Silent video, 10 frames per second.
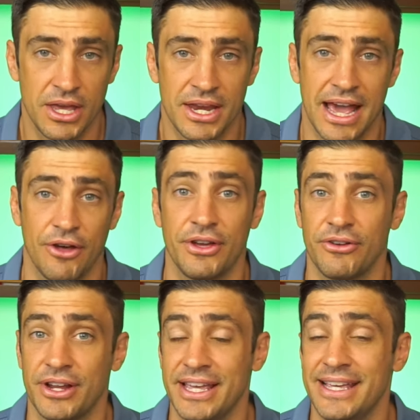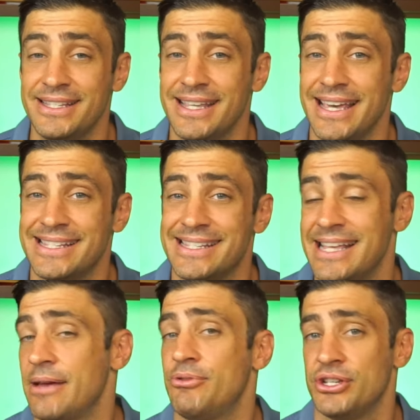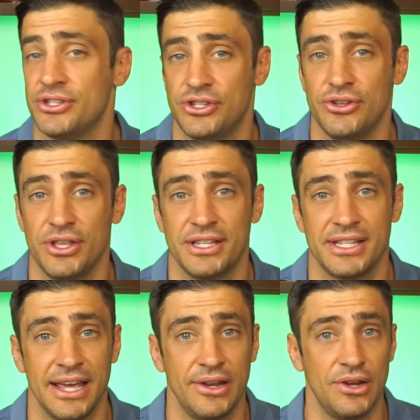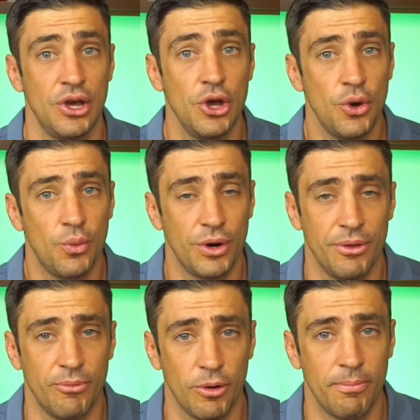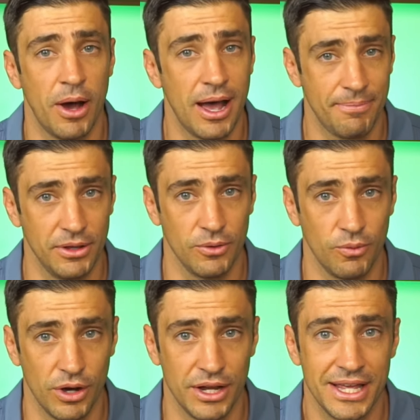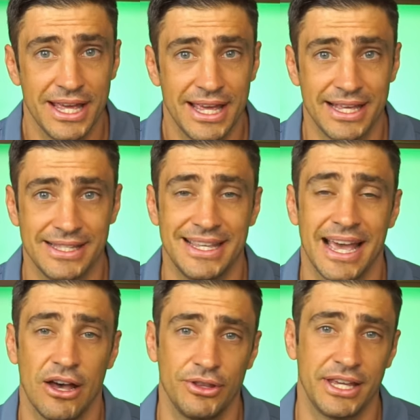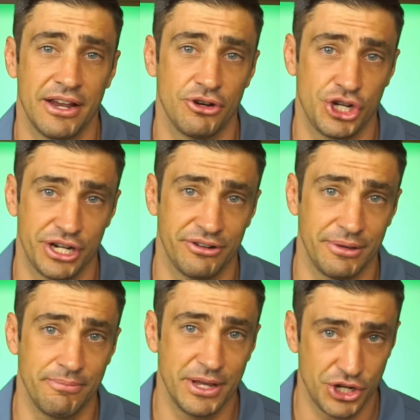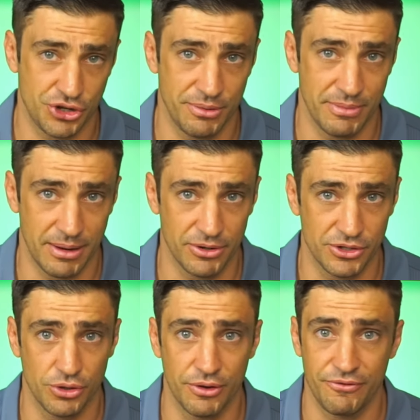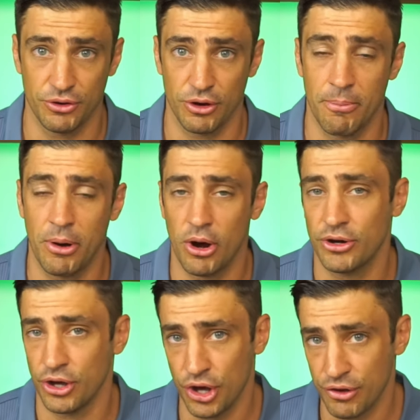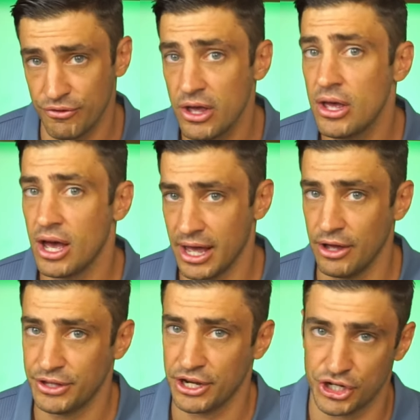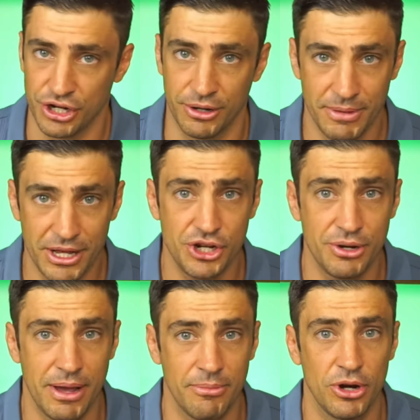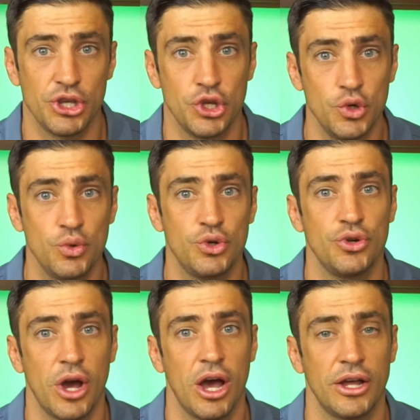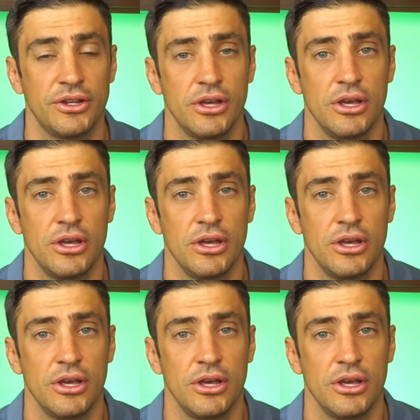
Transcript: Now there is exemptions to this and one of the more popular one is the healthcare sharing ministry member. So if you're a part of a healthcare sharing ministry member, you do not